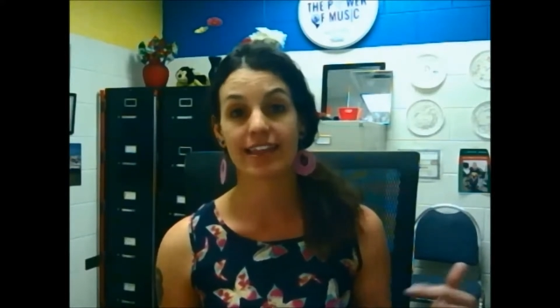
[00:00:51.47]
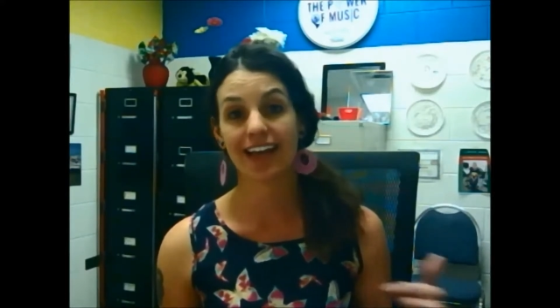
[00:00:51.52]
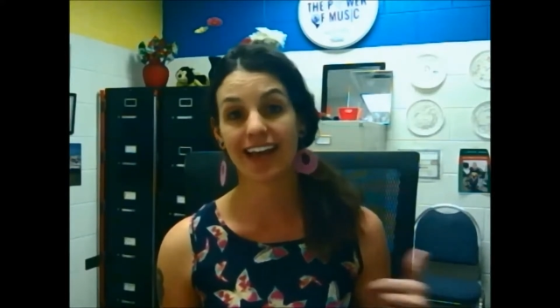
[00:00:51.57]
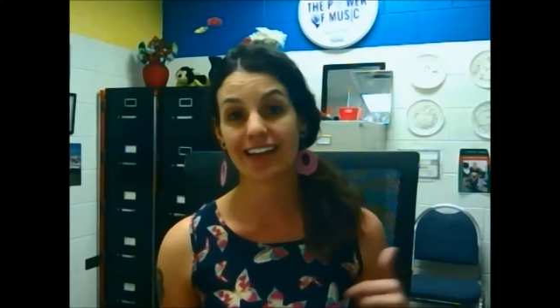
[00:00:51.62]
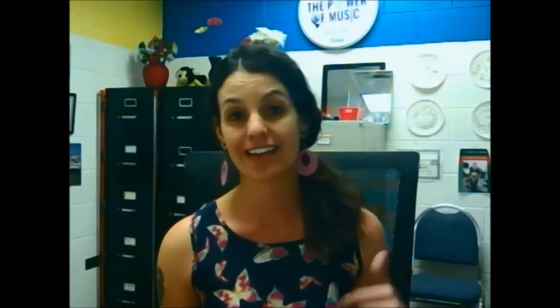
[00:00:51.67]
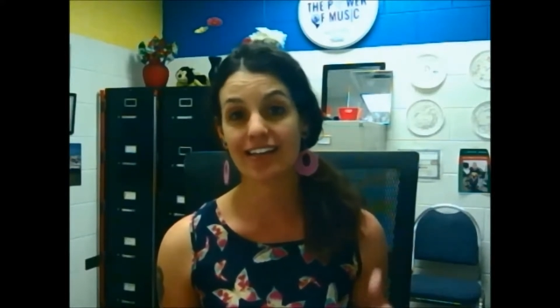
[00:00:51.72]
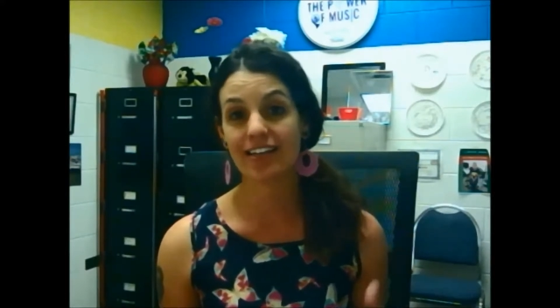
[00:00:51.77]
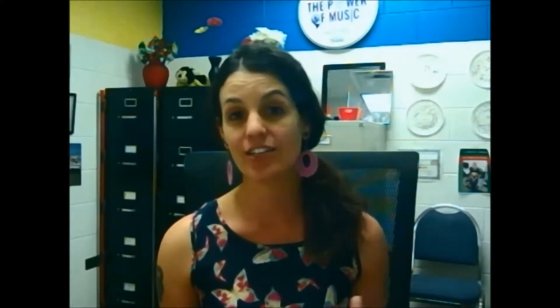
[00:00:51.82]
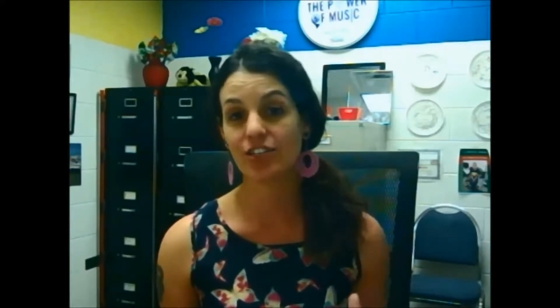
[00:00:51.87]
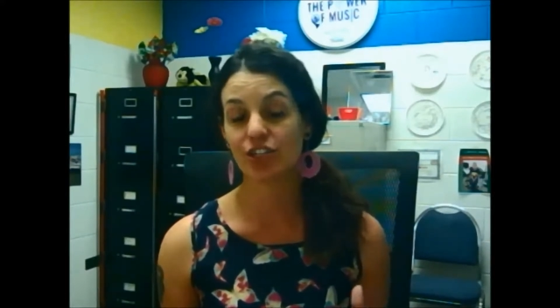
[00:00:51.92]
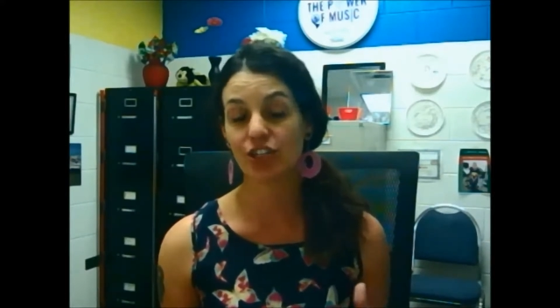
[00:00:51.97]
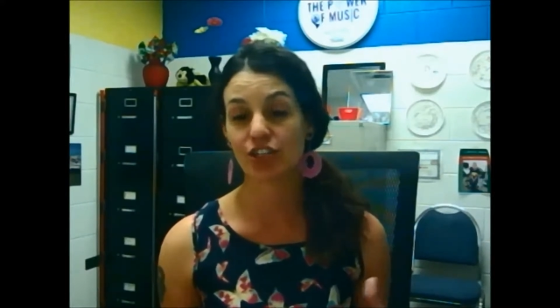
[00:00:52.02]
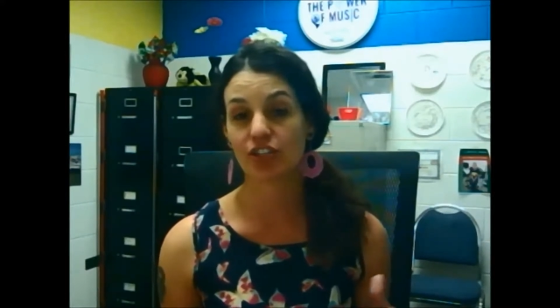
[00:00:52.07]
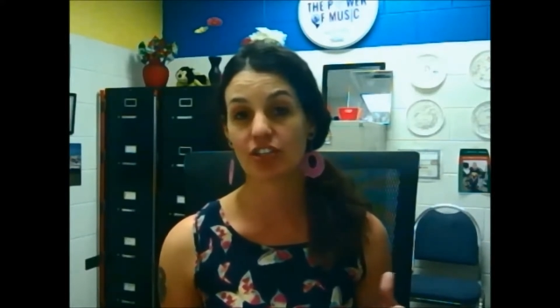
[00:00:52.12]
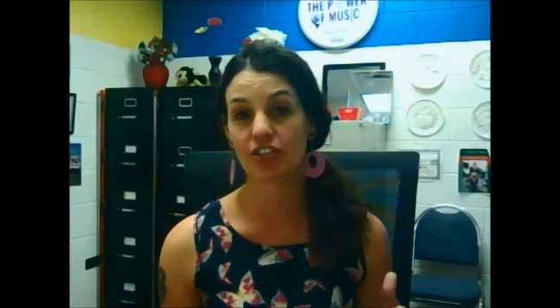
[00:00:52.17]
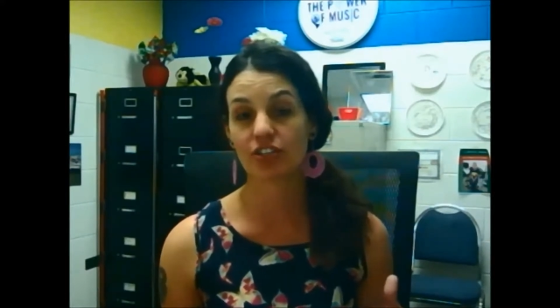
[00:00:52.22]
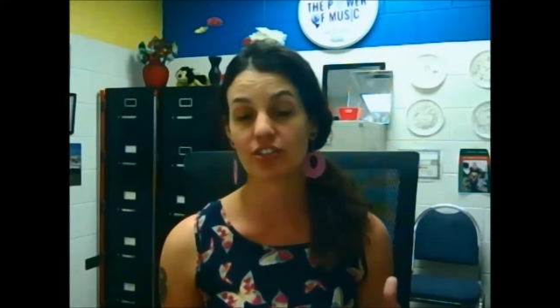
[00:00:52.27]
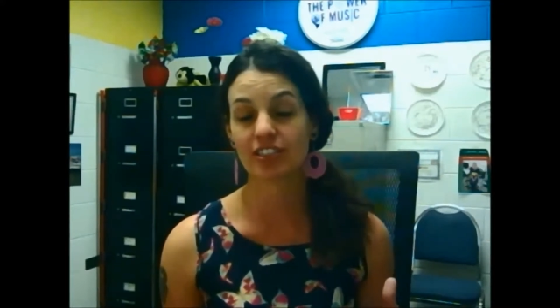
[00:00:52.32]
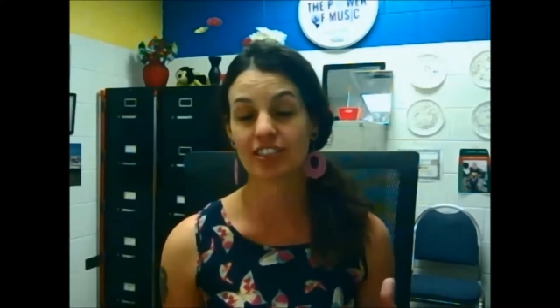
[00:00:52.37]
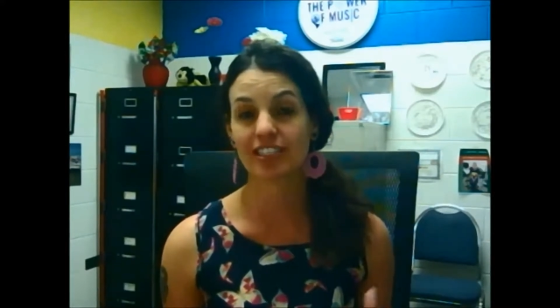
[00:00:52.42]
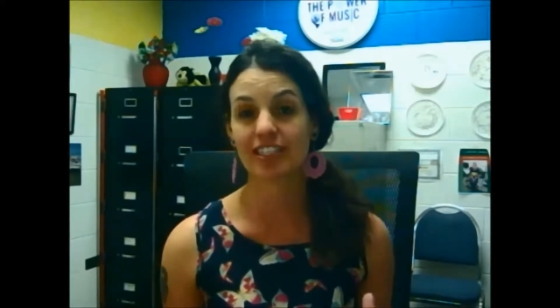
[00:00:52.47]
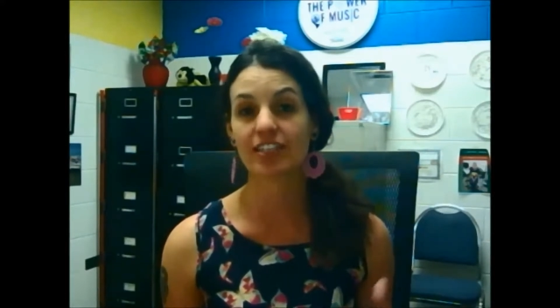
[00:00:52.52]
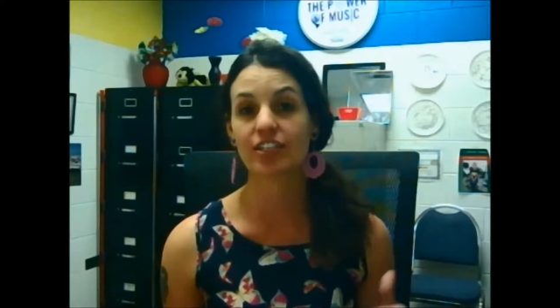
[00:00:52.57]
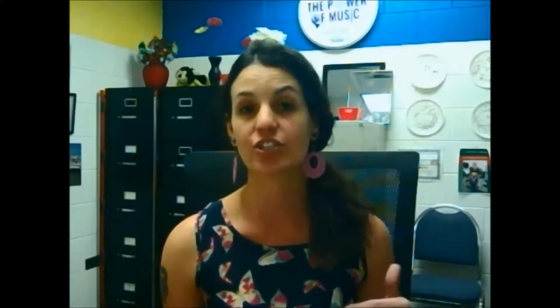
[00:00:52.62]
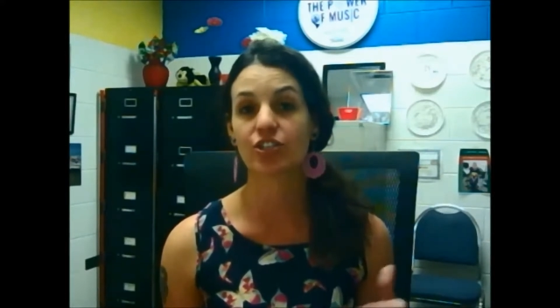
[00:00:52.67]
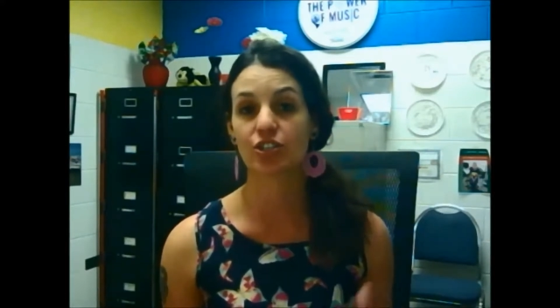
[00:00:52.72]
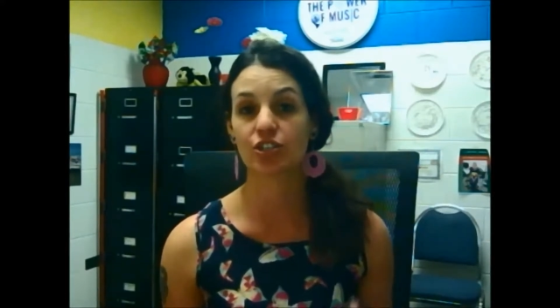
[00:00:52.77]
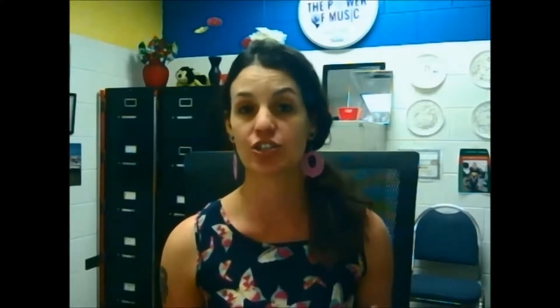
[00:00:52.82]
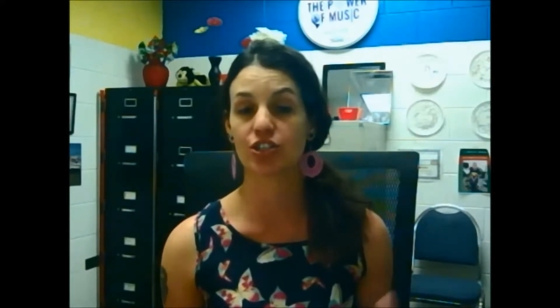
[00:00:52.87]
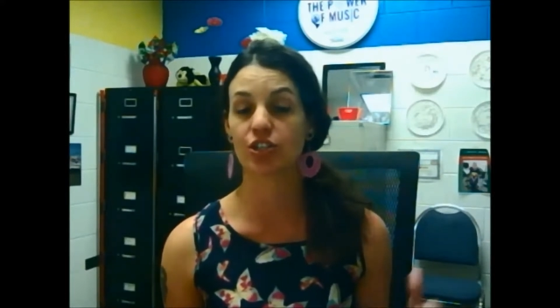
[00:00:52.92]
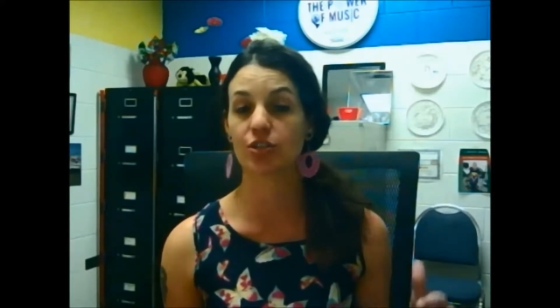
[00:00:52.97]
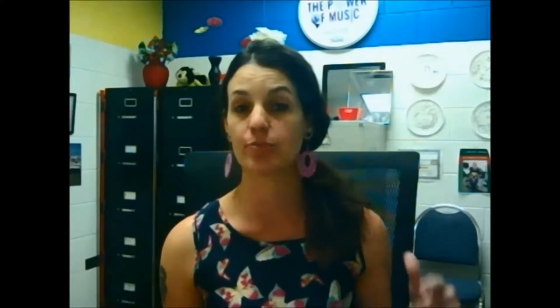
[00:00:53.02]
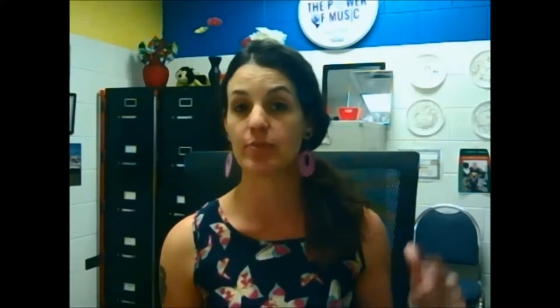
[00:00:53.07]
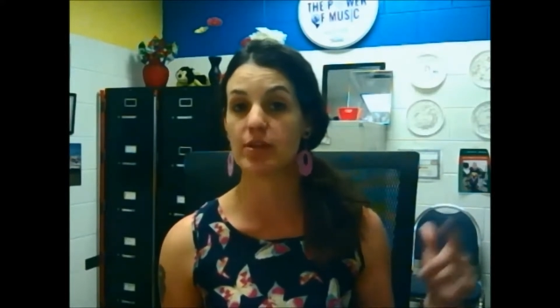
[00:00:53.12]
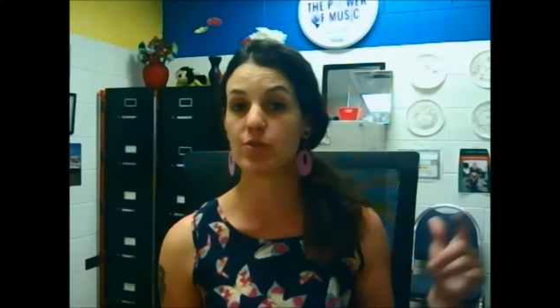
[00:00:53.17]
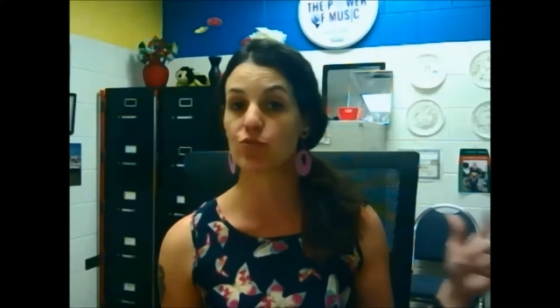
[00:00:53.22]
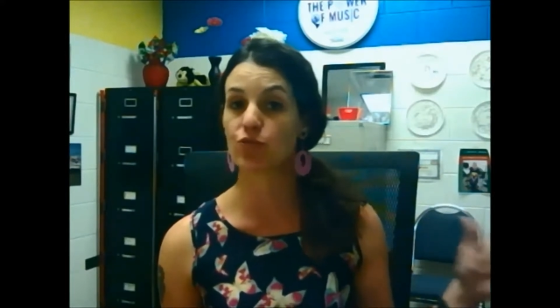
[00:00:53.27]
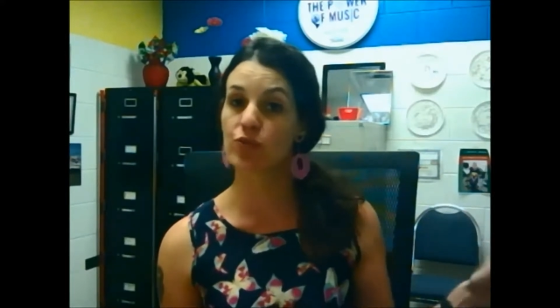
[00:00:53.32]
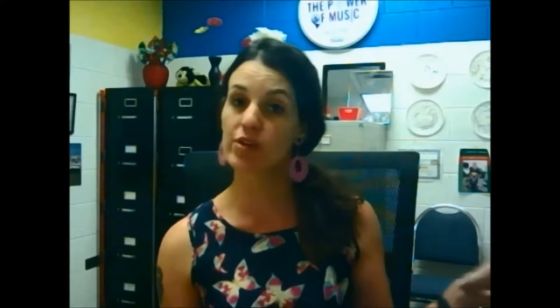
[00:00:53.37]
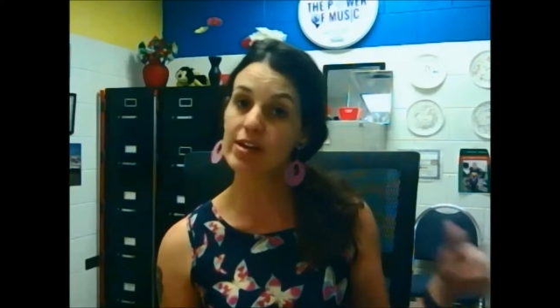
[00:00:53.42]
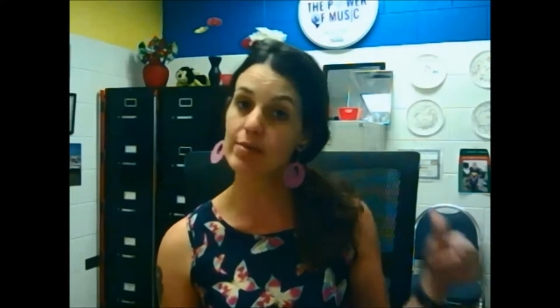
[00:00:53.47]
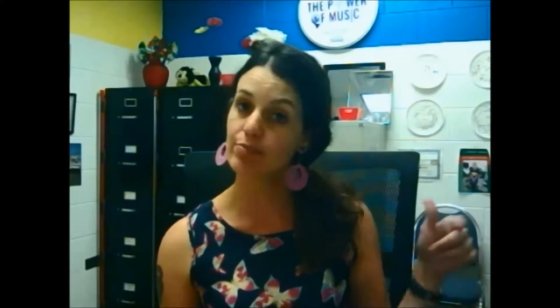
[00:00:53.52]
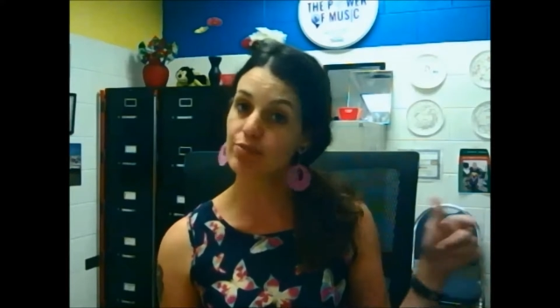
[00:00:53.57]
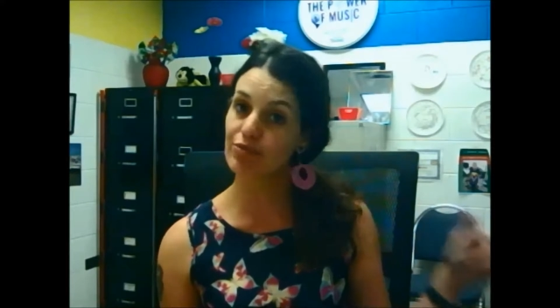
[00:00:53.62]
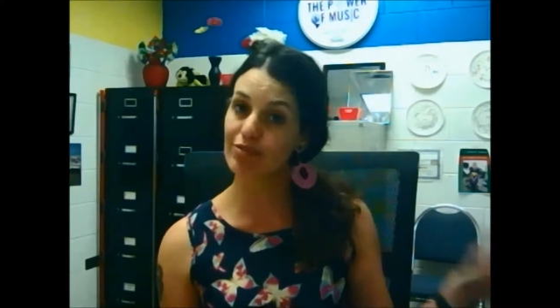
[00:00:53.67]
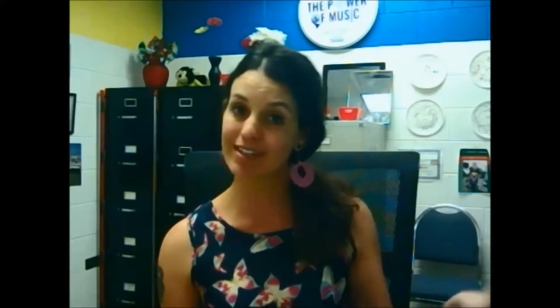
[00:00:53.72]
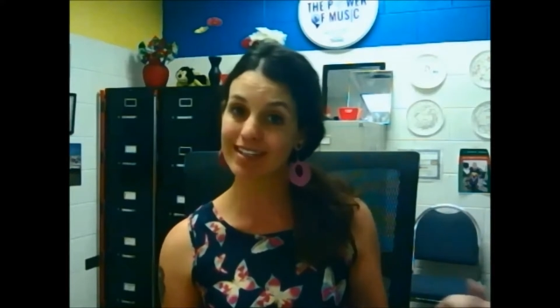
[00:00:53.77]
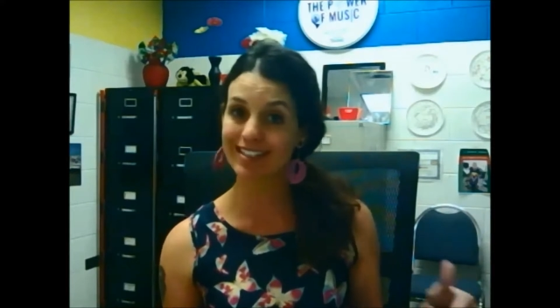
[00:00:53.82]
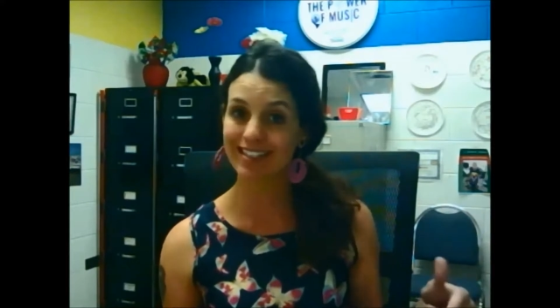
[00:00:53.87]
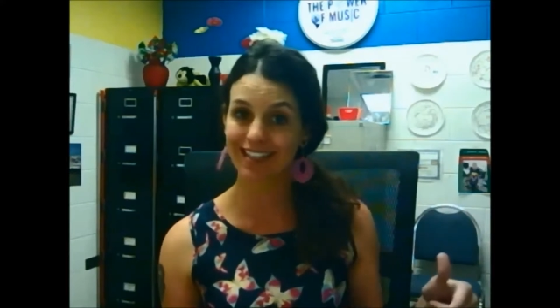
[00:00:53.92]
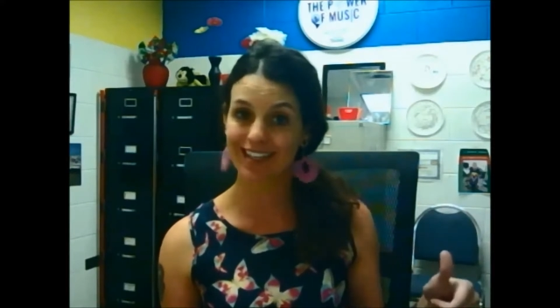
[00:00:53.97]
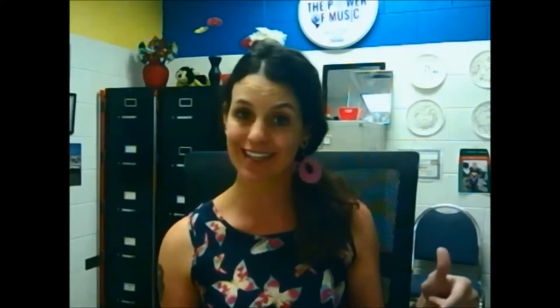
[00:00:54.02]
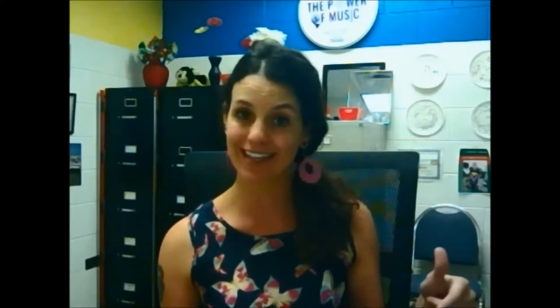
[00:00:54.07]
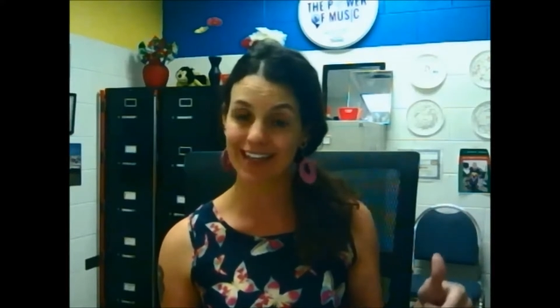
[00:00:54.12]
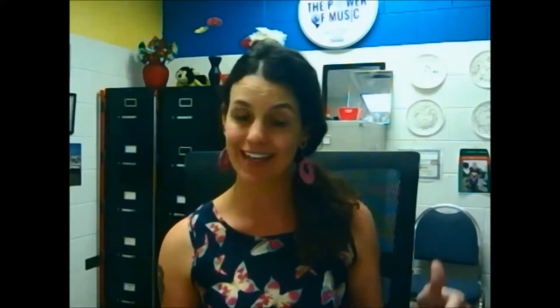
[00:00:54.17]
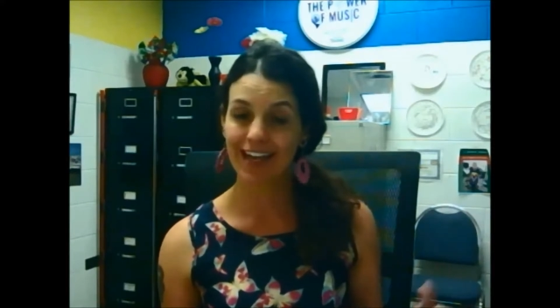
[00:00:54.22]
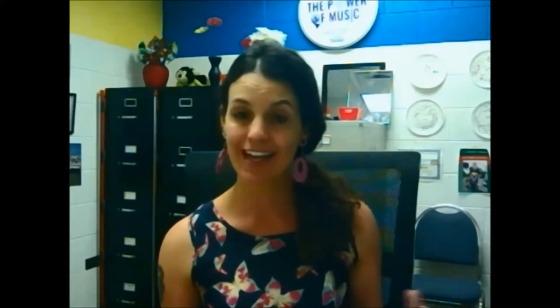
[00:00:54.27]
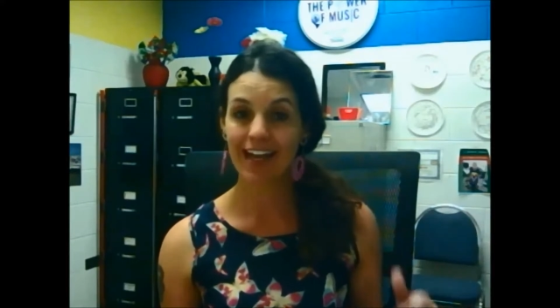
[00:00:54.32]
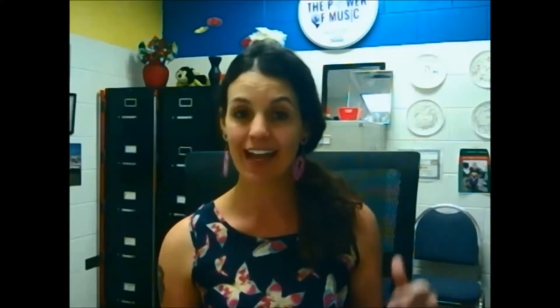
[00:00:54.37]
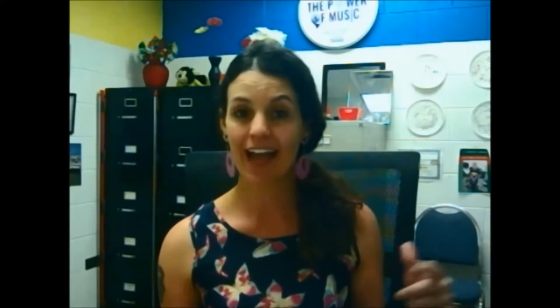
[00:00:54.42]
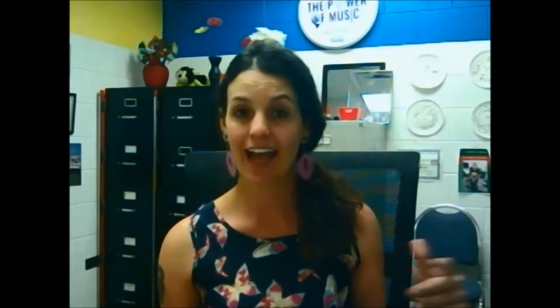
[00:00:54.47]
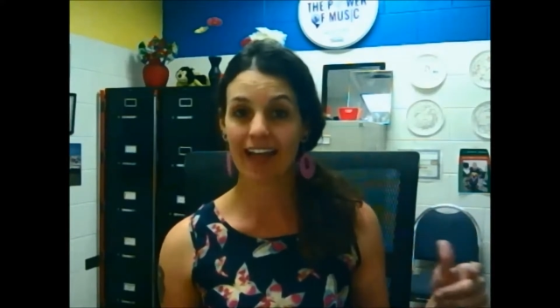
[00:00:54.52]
that key signature should be reprinted